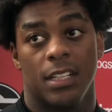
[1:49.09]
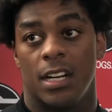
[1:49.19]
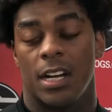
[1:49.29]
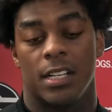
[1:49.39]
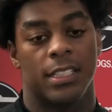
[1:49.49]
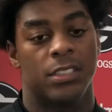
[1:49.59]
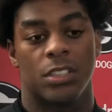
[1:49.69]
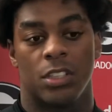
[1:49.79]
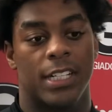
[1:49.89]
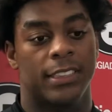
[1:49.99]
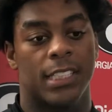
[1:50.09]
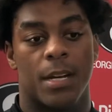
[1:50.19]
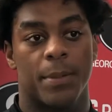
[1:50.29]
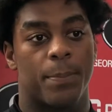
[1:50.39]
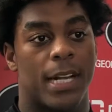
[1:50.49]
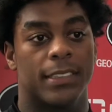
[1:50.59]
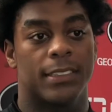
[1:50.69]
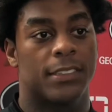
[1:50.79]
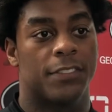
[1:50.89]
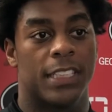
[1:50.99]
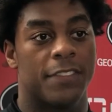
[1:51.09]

They do a great job in practice of